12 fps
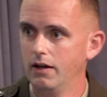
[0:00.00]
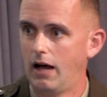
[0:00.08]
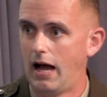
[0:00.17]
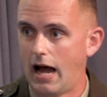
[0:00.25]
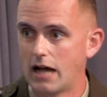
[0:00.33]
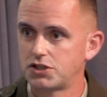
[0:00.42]

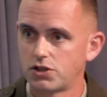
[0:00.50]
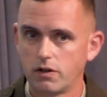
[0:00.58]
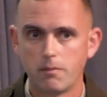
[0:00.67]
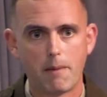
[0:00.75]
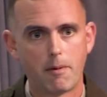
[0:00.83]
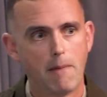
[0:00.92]
I
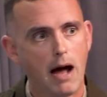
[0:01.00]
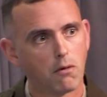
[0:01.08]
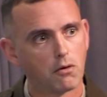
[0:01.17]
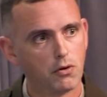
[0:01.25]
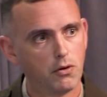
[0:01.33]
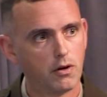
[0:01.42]
certainly remember my
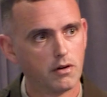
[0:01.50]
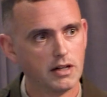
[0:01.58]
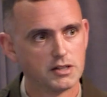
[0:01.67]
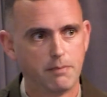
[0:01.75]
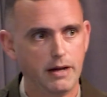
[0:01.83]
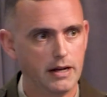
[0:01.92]
recruiter.
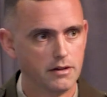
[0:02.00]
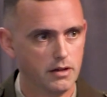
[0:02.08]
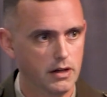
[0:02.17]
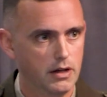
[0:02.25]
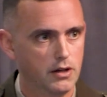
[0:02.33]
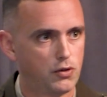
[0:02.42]
It's been
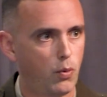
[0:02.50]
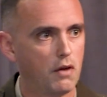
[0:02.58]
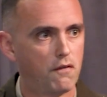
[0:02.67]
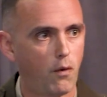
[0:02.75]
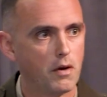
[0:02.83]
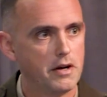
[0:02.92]

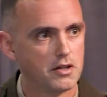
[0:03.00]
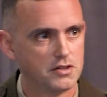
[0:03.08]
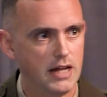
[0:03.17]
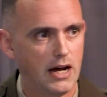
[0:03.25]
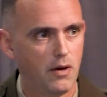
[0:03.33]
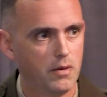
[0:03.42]
24 years
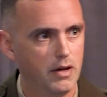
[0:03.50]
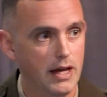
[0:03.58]
now,